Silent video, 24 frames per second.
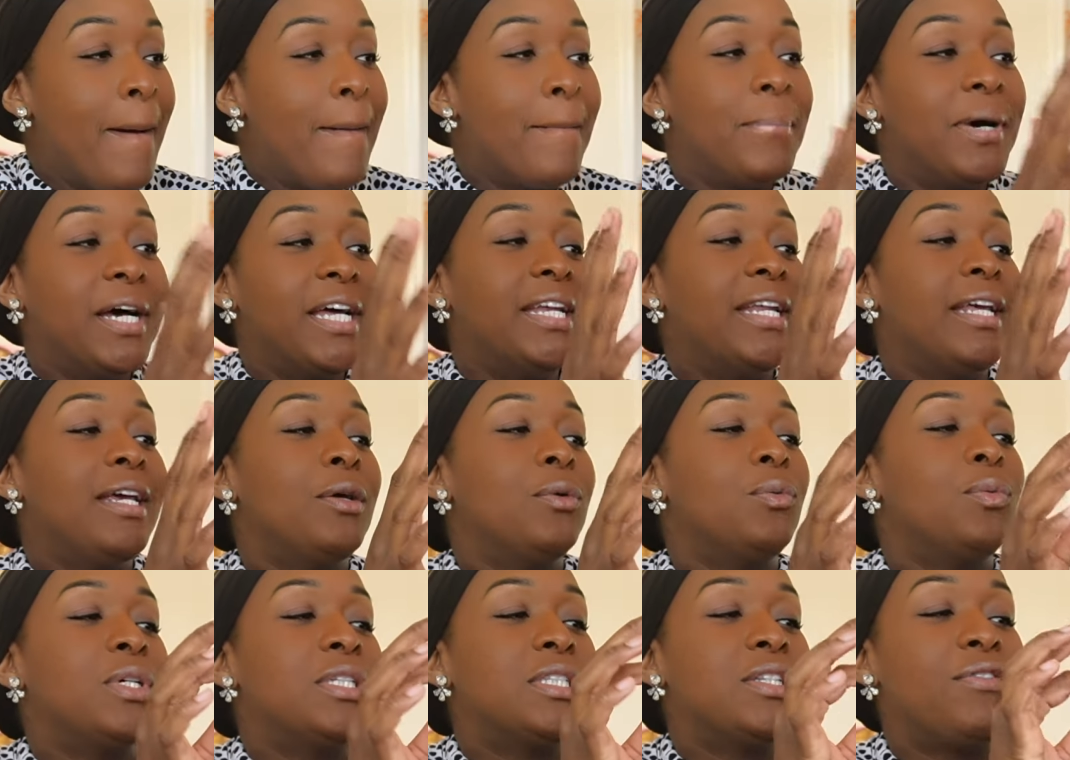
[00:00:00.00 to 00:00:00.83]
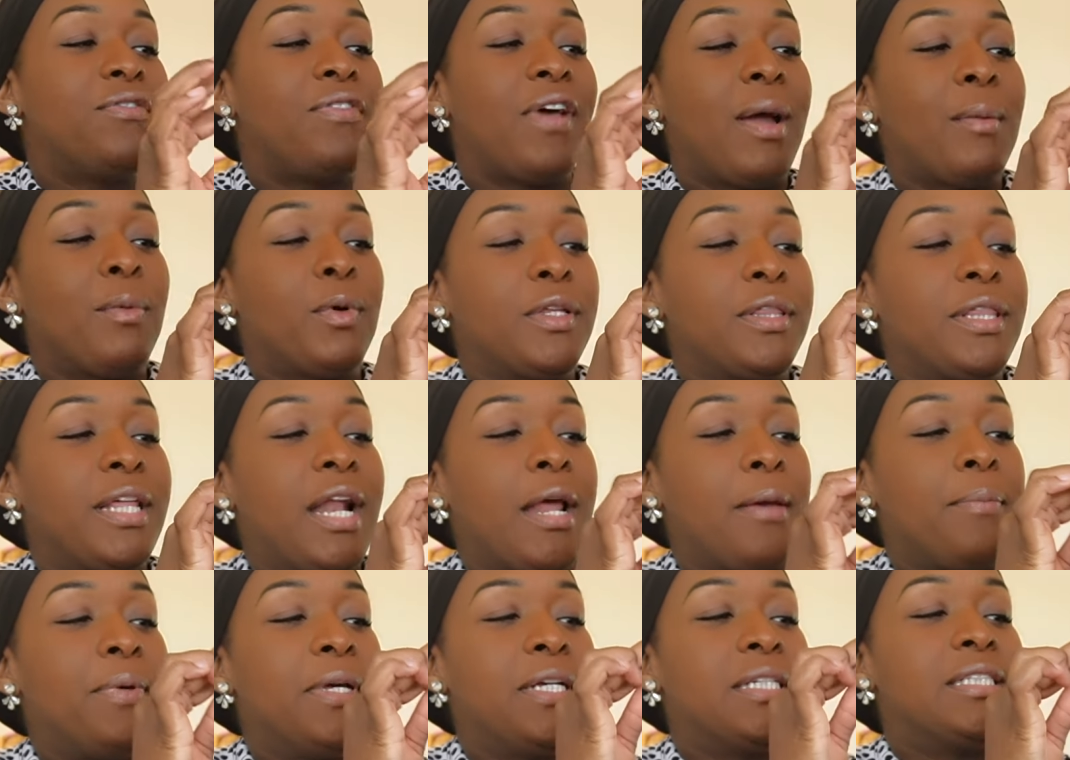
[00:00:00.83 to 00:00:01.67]
But it was a fabric that
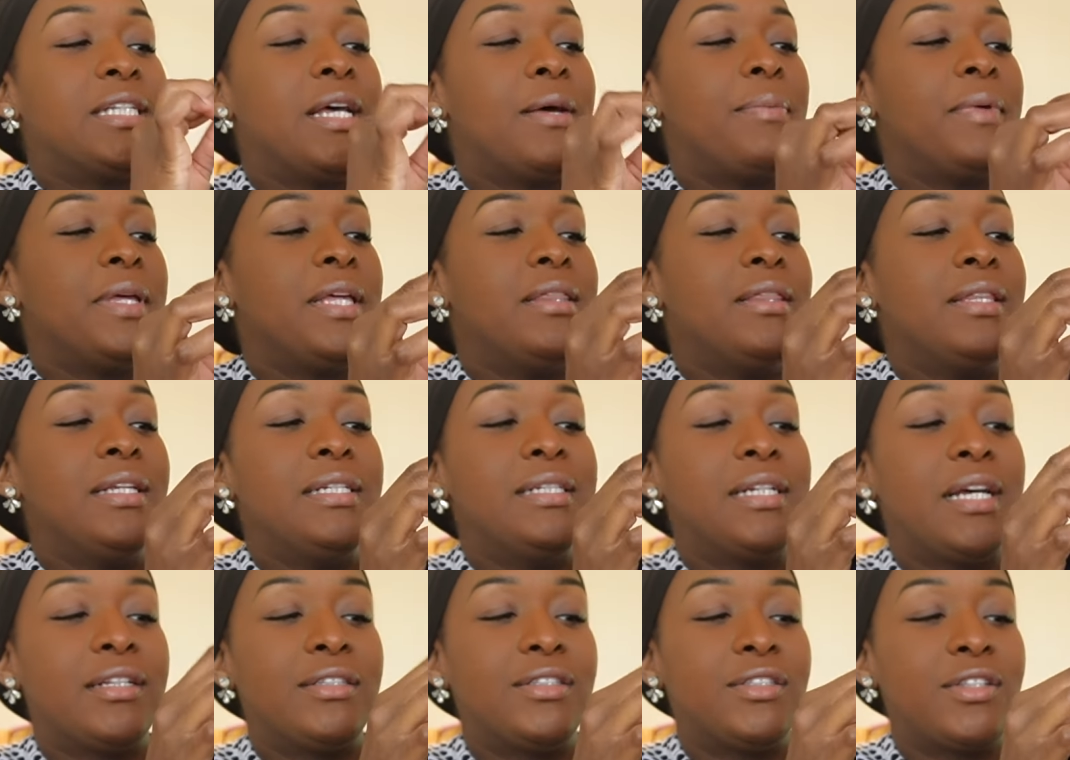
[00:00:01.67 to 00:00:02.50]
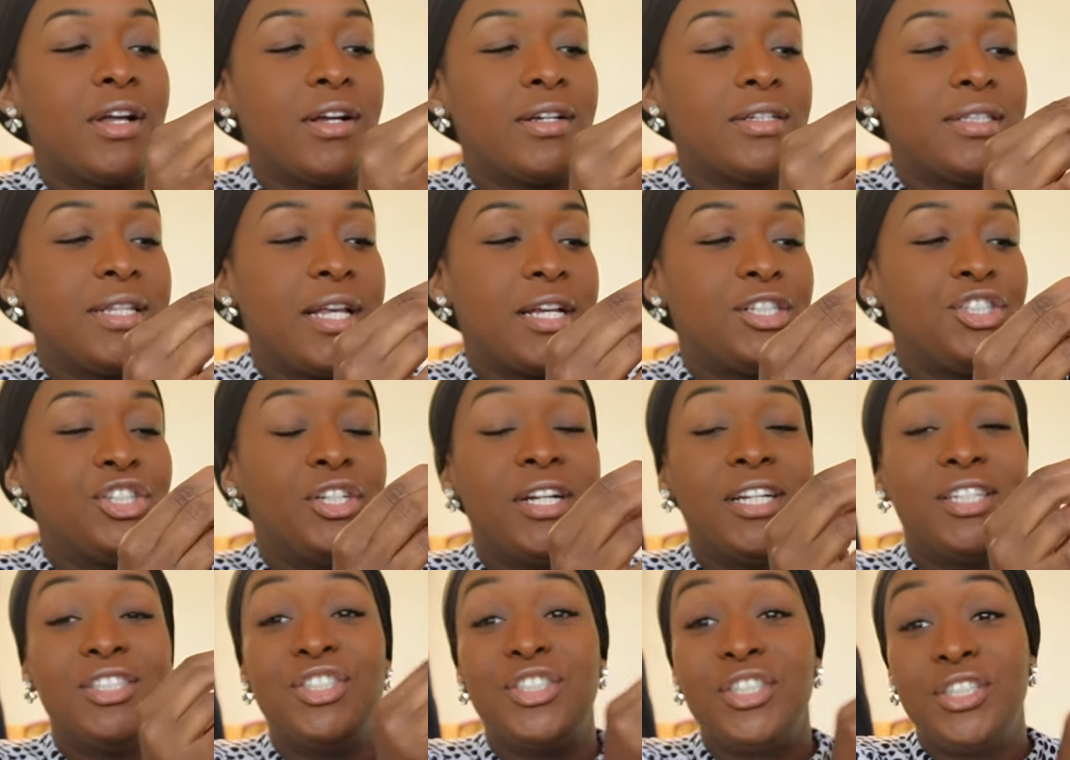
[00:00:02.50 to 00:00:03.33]
I picked up in the dead stock section
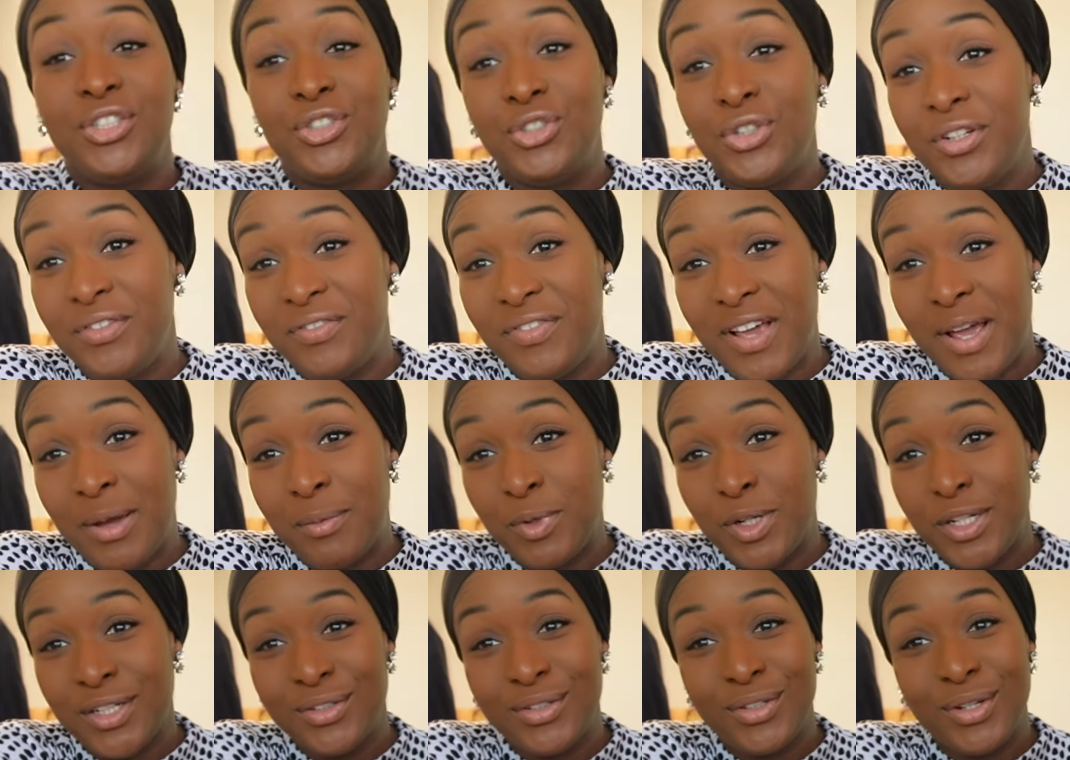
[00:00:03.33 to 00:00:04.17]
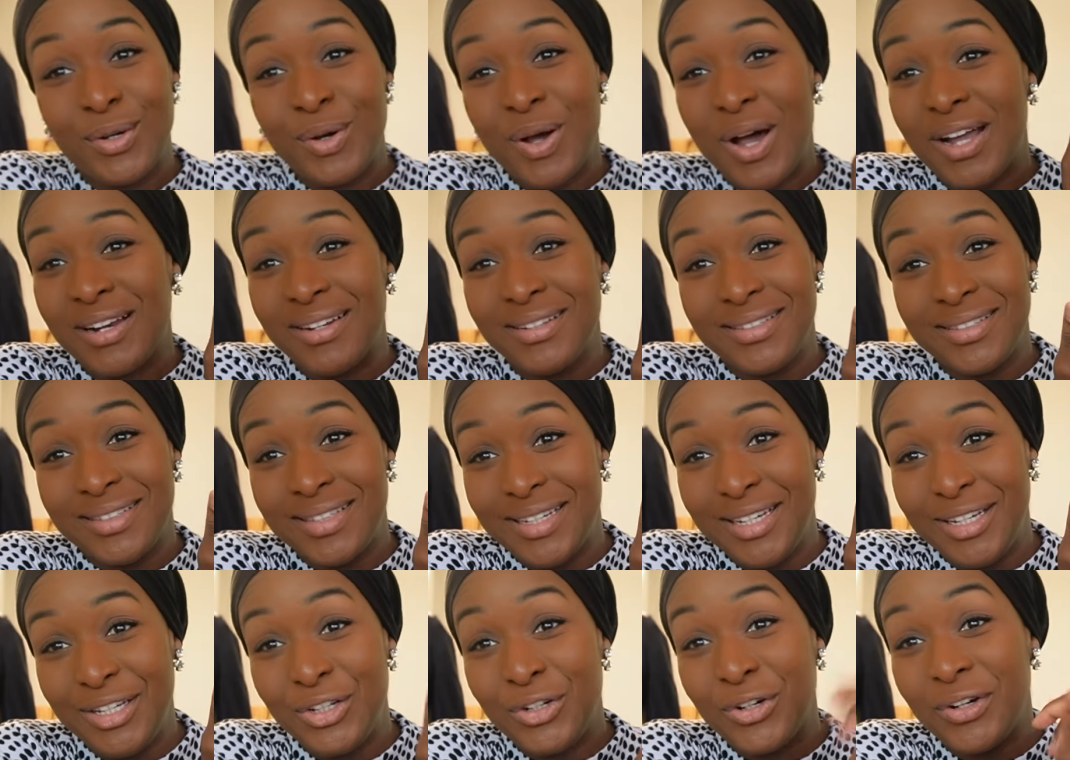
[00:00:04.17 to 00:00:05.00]
at G Street Fabrics. So
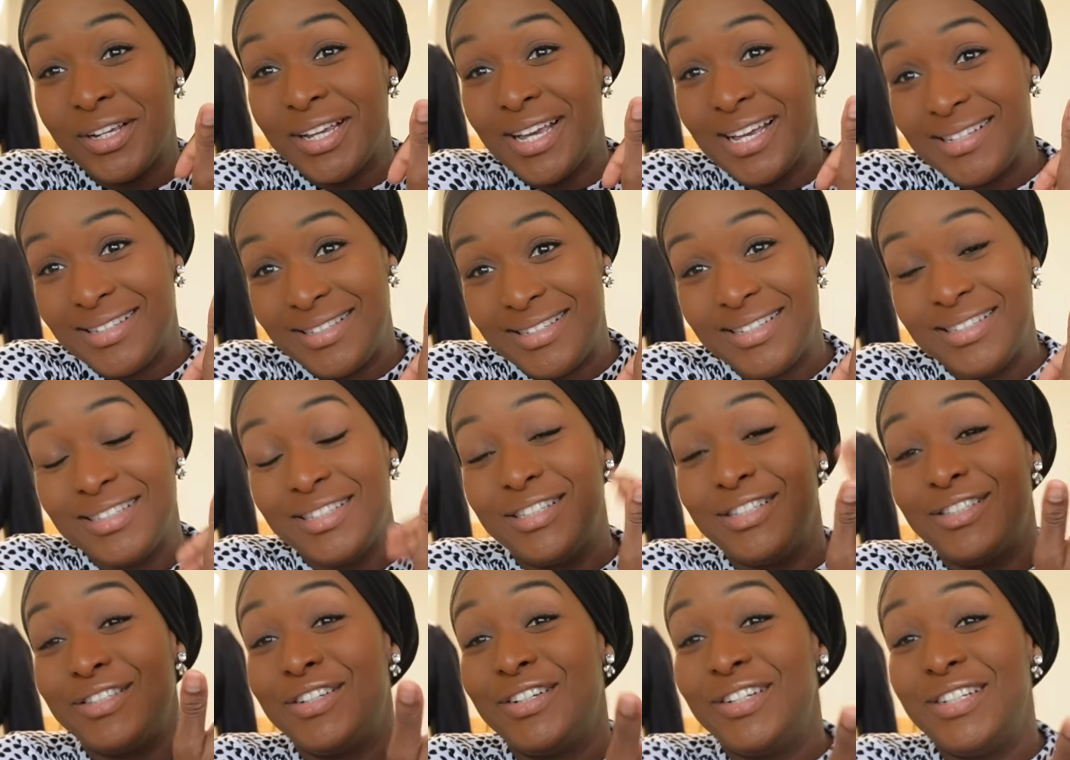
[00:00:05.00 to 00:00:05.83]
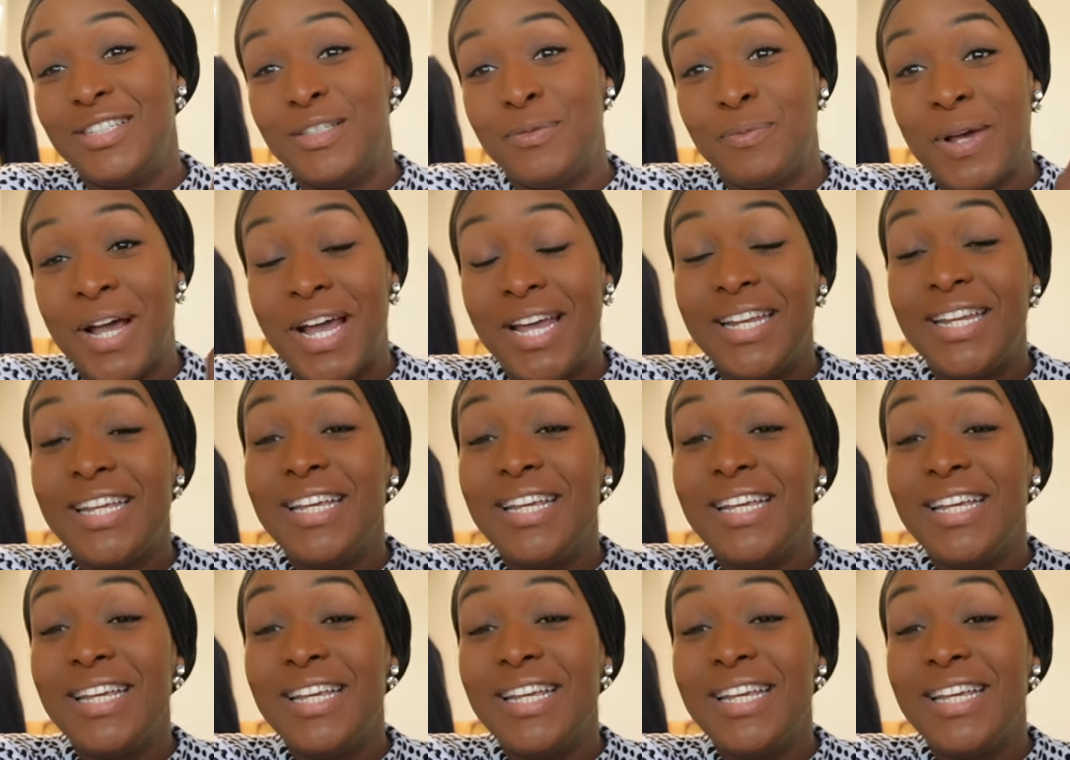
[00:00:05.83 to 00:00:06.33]
honestly, your guess is as good as mine.